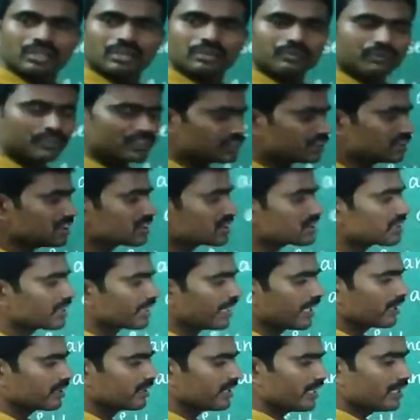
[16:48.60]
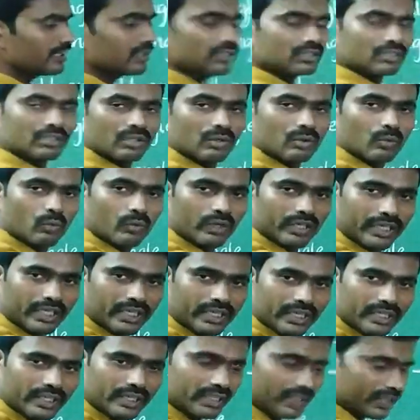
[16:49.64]
which is greater than
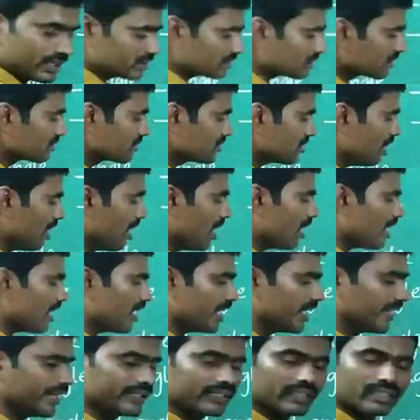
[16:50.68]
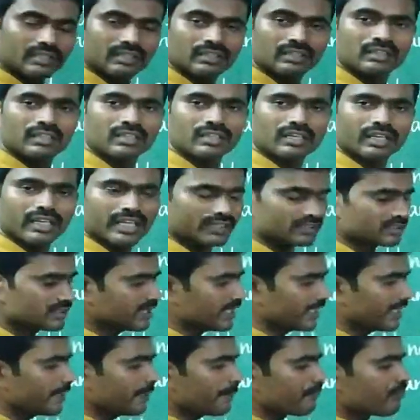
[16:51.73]
180 degrees and less
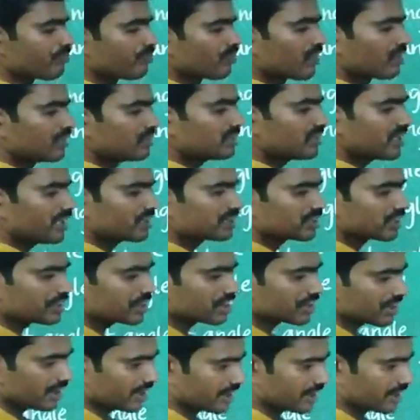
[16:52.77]
than 360